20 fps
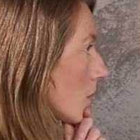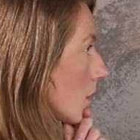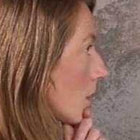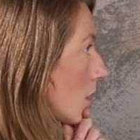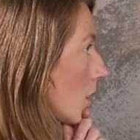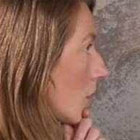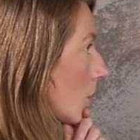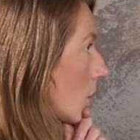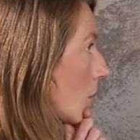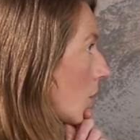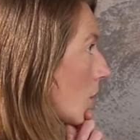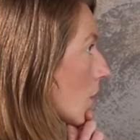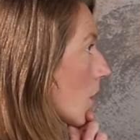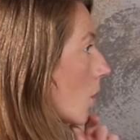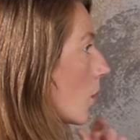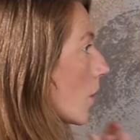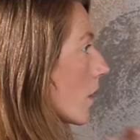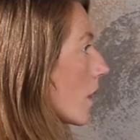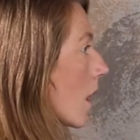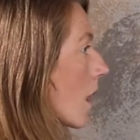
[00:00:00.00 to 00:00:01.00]
Okay, well, we'll
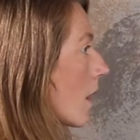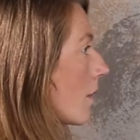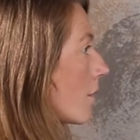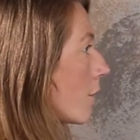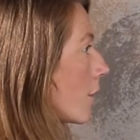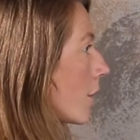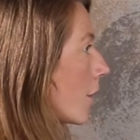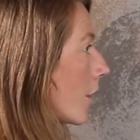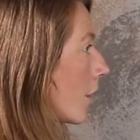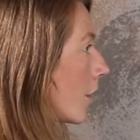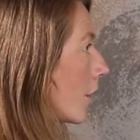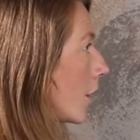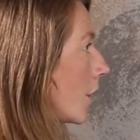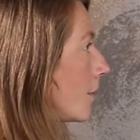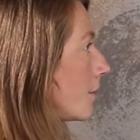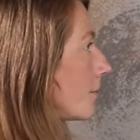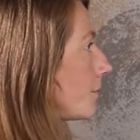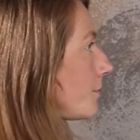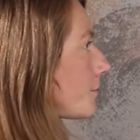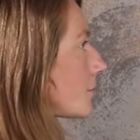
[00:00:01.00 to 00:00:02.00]
go with that for
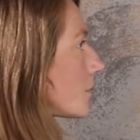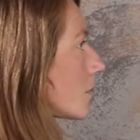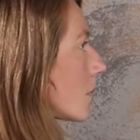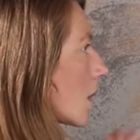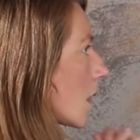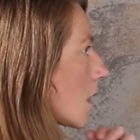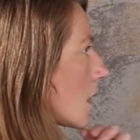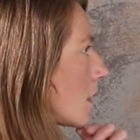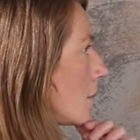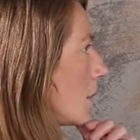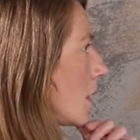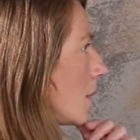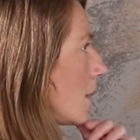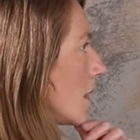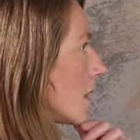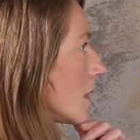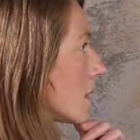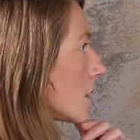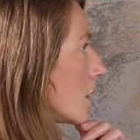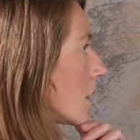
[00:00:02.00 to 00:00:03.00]
now.
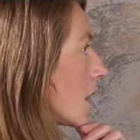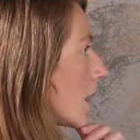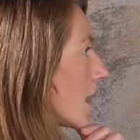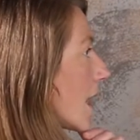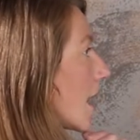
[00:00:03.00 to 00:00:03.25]
Maybe it's early.